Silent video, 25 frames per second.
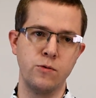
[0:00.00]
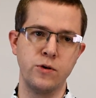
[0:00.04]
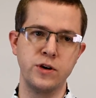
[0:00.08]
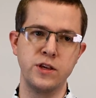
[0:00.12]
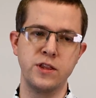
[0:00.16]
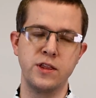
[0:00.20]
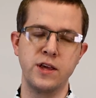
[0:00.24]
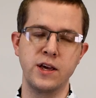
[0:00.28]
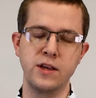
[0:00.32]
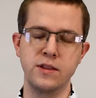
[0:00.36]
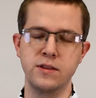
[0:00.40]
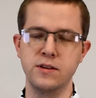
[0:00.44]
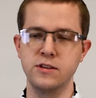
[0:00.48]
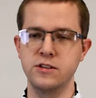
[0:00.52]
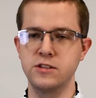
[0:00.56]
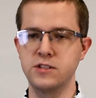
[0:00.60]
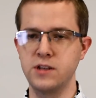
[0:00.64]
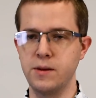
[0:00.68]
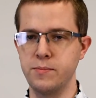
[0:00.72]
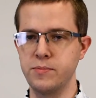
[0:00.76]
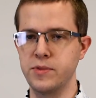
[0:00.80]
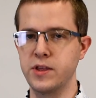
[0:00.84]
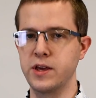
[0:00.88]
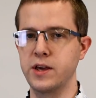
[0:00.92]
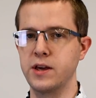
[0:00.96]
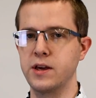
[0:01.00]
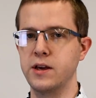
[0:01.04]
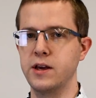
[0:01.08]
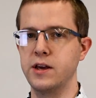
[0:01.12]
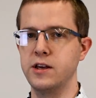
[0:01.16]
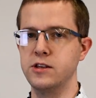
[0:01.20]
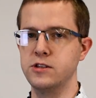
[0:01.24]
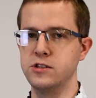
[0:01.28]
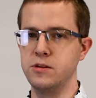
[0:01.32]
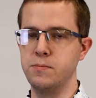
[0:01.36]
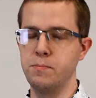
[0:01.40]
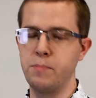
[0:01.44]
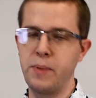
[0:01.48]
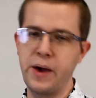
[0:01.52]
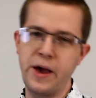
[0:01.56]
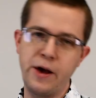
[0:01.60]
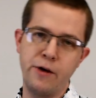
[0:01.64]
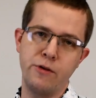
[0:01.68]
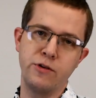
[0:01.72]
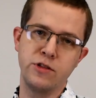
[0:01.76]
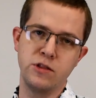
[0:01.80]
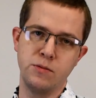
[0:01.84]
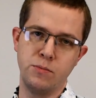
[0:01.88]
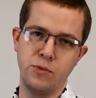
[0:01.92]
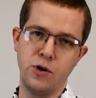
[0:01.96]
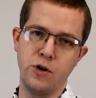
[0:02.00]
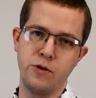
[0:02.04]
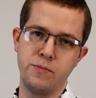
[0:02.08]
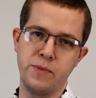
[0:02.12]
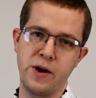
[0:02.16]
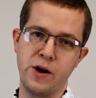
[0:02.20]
we think that something is impairing the bone